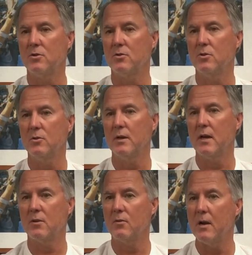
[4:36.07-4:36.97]
it through and
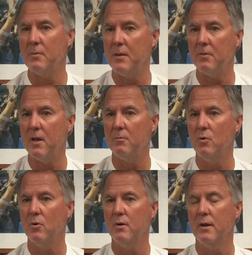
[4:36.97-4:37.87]
got the right people on
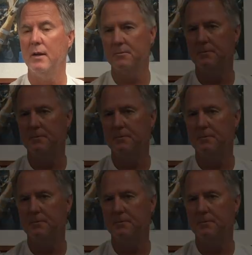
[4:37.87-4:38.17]
board.